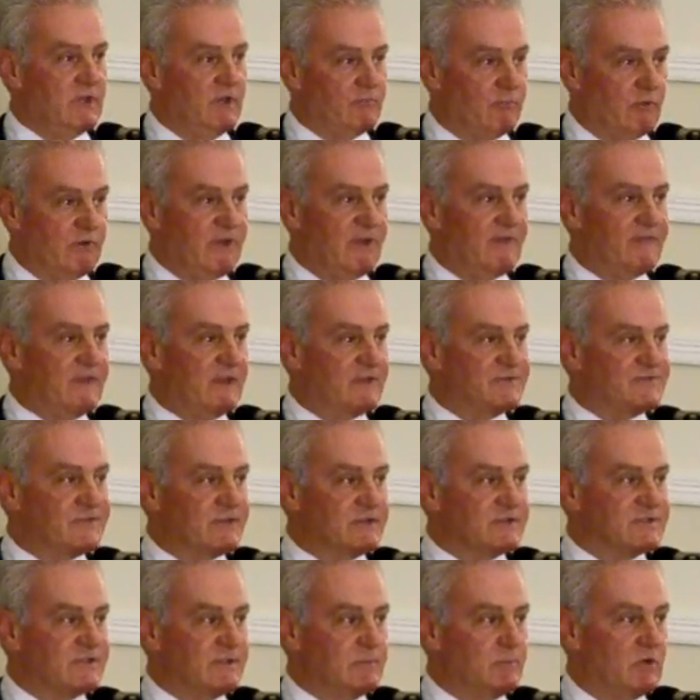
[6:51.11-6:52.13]
If we had that
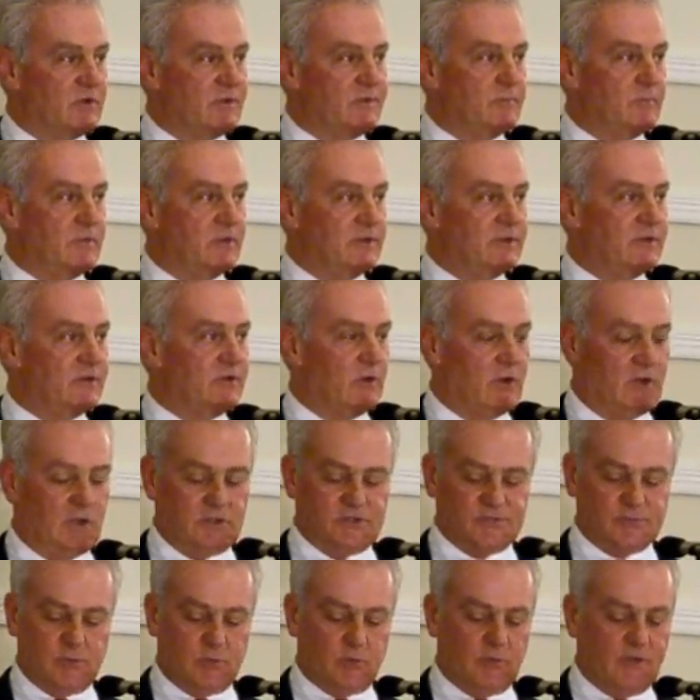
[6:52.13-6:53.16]
$60 million,
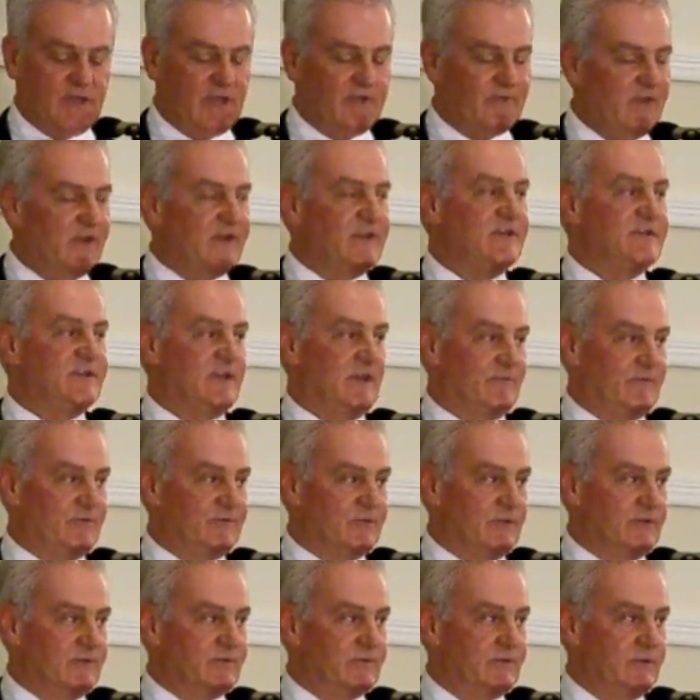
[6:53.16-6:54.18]
we wouldn't have any
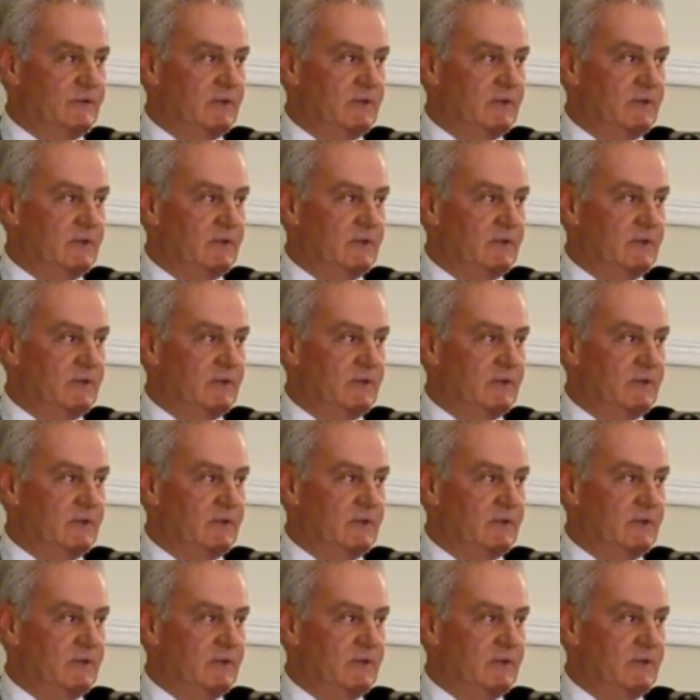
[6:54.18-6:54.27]
deficits.